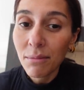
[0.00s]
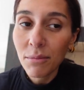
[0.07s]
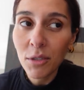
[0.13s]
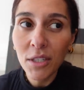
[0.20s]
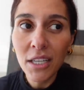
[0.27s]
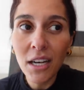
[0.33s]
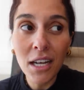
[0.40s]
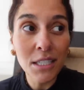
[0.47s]
You
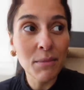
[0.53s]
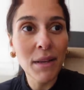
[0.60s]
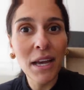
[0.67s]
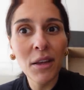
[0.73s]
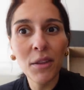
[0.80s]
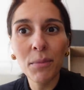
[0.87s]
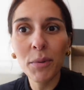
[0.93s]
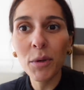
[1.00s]
didn't ask me
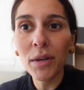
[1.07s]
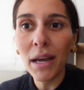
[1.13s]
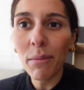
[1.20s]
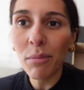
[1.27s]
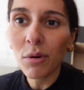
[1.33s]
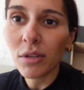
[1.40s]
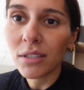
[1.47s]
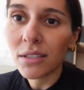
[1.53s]
how the boot
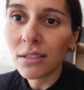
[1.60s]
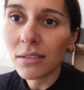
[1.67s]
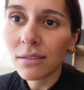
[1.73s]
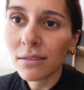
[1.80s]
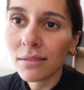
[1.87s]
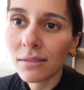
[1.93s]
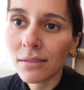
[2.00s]
camp was.